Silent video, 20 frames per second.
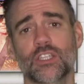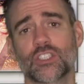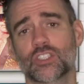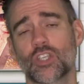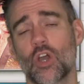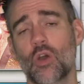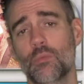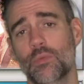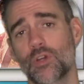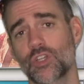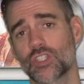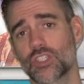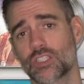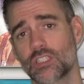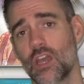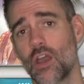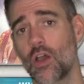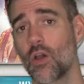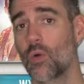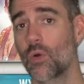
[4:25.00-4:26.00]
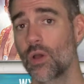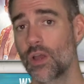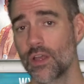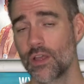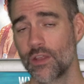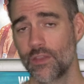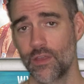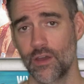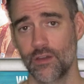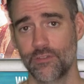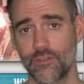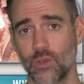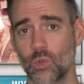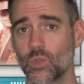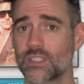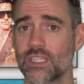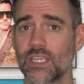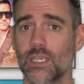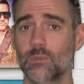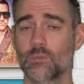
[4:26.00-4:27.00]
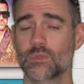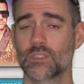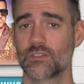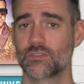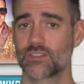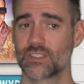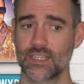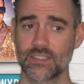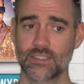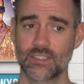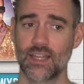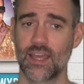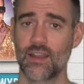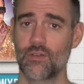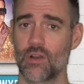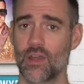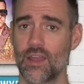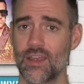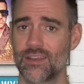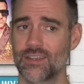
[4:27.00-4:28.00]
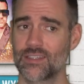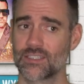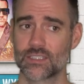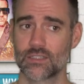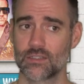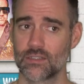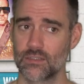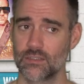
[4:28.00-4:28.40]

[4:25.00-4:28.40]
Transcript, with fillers: So much so that a few teams have said to their riders,